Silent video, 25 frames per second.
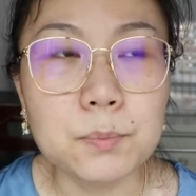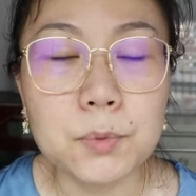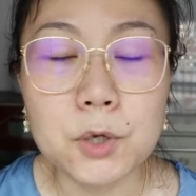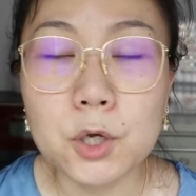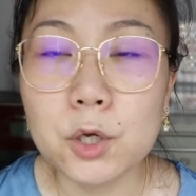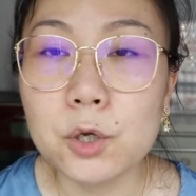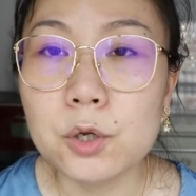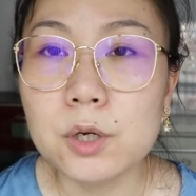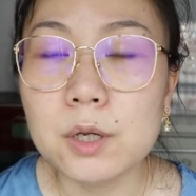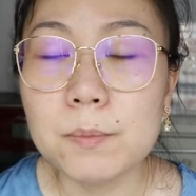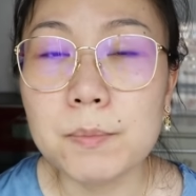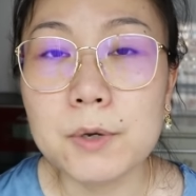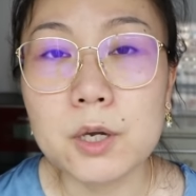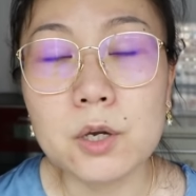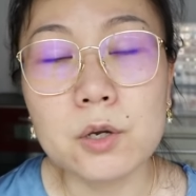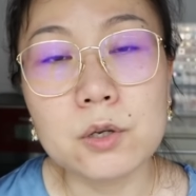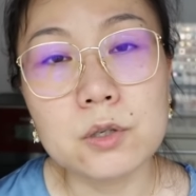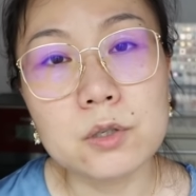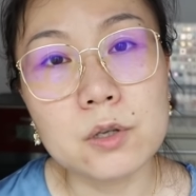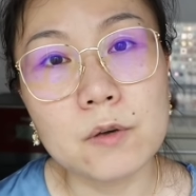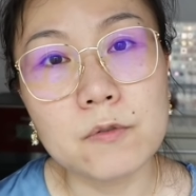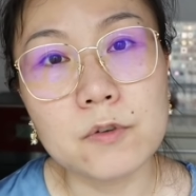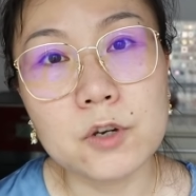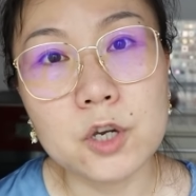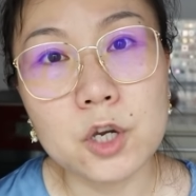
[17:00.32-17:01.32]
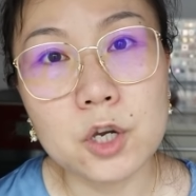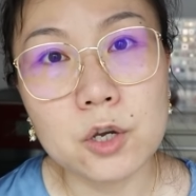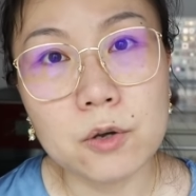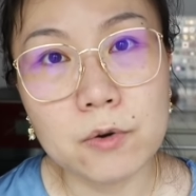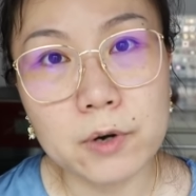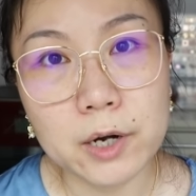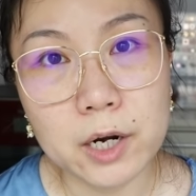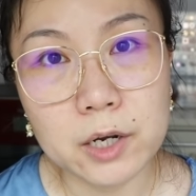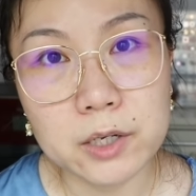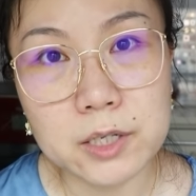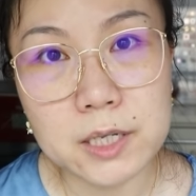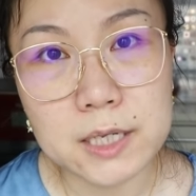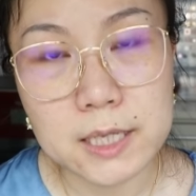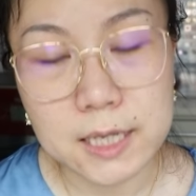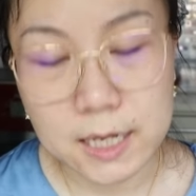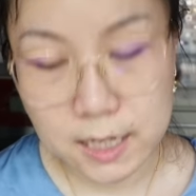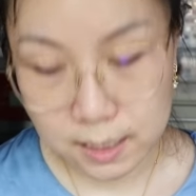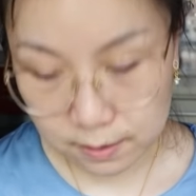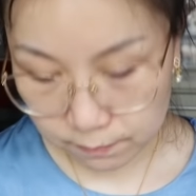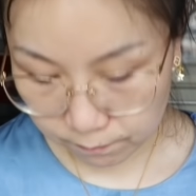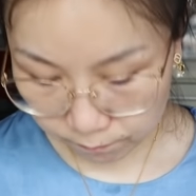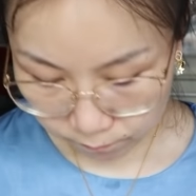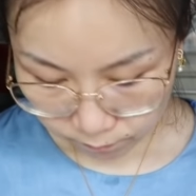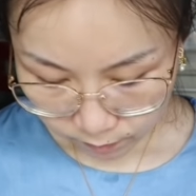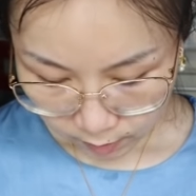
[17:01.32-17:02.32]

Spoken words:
purely because of a curiosity.